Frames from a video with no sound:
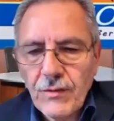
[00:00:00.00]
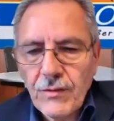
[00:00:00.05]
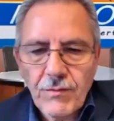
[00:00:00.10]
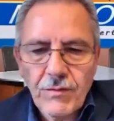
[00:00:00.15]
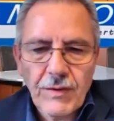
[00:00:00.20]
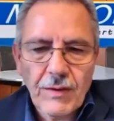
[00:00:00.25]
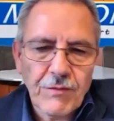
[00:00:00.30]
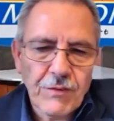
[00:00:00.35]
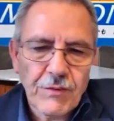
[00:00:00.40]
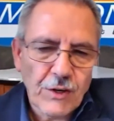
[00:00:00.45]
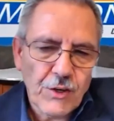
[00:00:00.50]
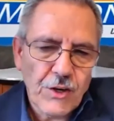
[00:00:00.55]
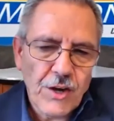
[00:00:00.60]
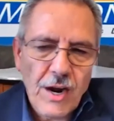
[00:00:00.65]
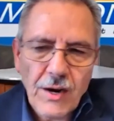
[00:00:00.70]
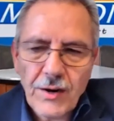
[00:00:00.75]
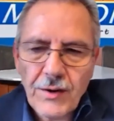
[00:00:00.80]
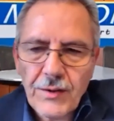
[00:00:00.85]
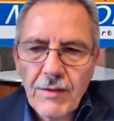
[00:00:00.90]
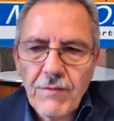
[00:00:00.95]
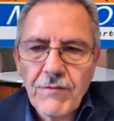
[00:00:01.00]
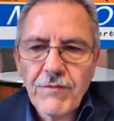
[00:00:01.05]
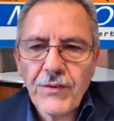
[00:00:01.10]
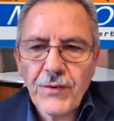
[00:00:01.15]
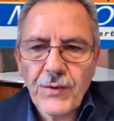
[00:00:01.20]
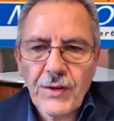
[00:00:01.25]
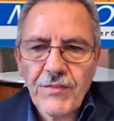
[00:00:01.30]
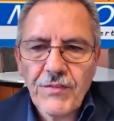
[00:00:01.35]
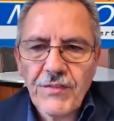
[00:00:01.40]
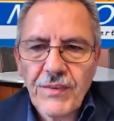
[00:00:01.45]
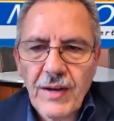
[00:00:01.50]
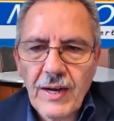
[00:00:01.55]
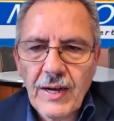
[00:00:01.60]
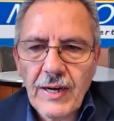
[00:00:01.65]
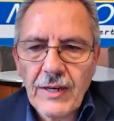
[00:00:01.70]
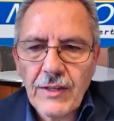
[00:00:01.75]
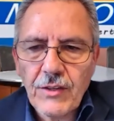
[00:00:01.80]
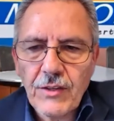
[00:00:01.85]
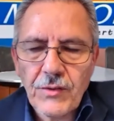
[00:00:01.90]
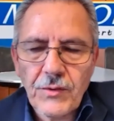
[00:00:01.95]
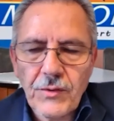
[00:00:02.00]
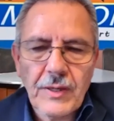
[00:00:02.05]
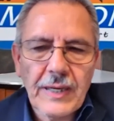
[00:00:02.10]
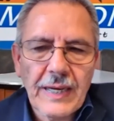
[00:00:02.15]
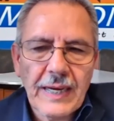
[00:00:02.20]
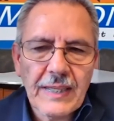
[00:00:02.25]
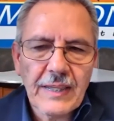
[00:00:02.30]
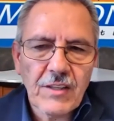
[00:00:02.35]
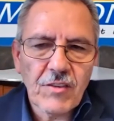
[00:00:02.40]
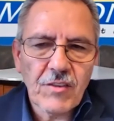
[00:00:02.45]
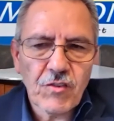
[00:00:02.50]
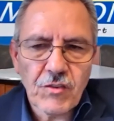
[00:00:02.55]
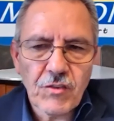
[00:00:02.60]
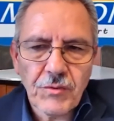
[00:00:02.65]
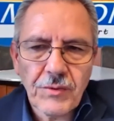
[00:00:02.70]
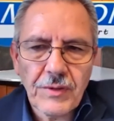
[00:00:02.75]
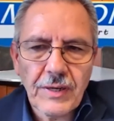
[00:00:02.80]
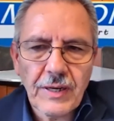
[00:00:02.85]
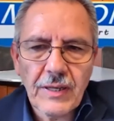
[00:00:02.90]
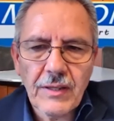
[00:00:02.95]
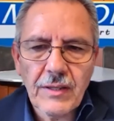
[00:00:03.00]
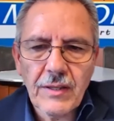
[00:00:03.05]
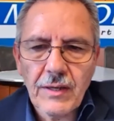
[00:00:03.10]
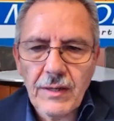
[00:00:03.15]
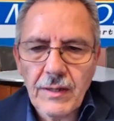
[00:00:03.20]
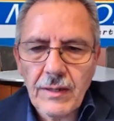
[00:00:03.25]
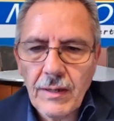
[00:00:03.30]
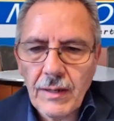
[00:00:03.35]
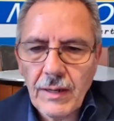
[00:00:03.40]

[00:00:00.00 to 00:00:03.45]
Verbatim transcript: if you're younger than 45 to get the screening done?